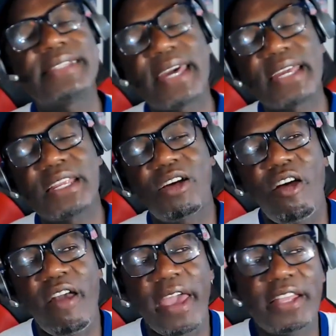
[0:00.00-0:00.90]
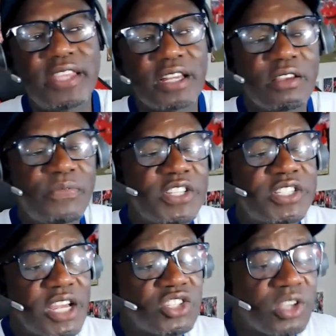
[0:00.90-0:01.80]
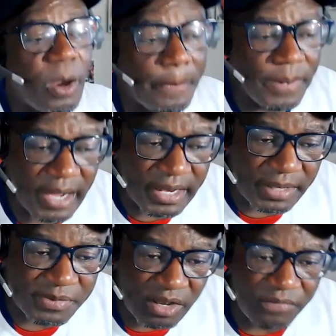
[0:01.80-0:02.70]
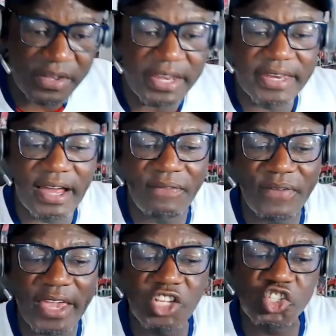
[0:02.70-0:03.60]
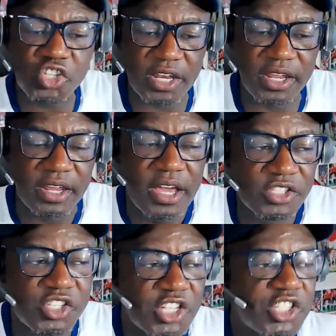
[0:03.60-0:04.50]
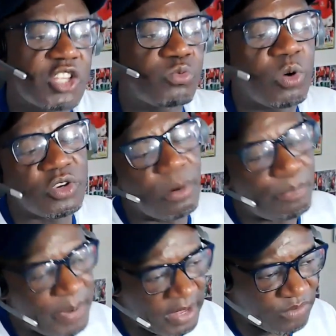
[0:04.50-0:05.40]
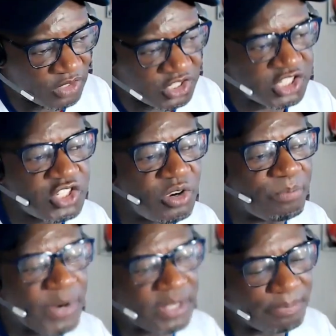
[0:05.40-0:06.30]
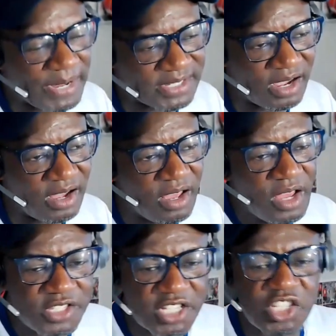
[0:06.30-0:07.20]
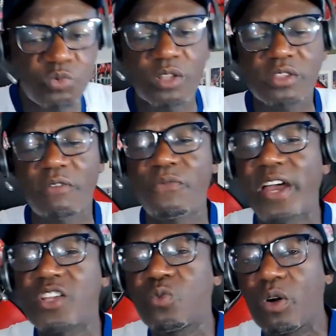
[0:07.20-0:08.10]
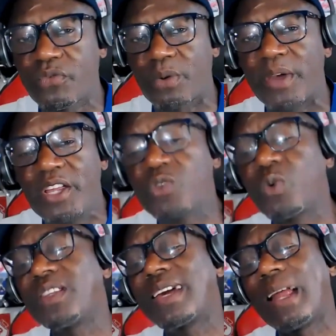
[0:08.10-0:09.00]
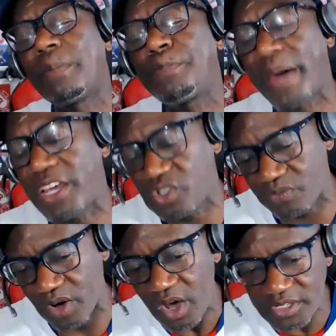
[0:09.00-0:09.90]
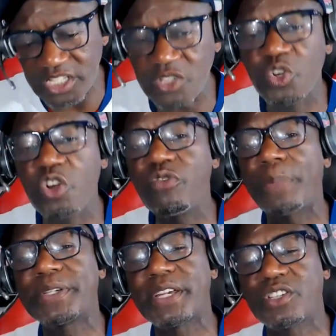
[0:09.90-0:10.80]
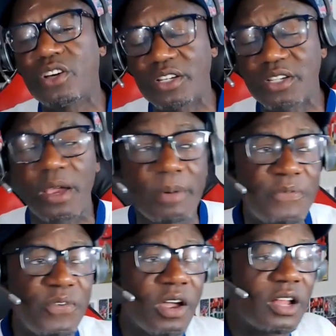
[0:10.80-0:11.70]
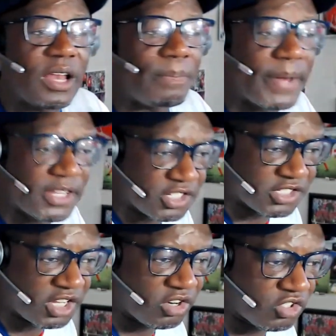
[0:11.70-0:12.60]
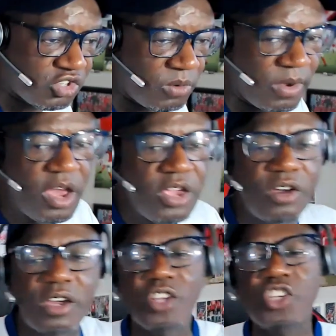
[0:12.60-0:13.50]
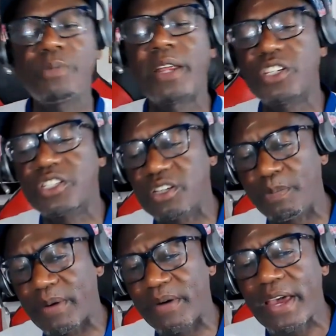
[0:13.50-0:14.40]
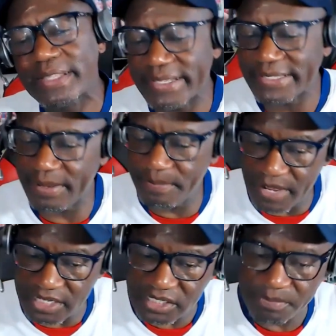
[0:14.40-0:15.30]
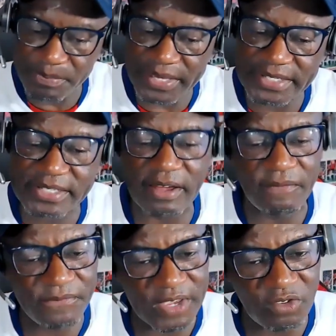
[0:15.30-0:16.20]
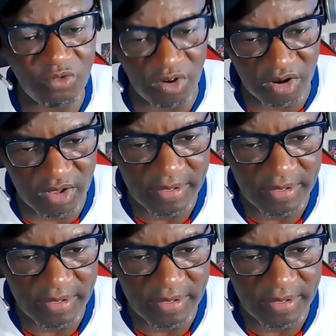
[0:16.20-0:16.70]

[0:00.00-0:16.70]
said he doesn't think Sancho's applying himself enough in training. This is what you're paid for. This is your bread and butter. This is what the fans want from you. This is what the club paid you for. This is you represent your country. But if your club manager is saying you're not training well, your country manager is playing, then there must be something wrong.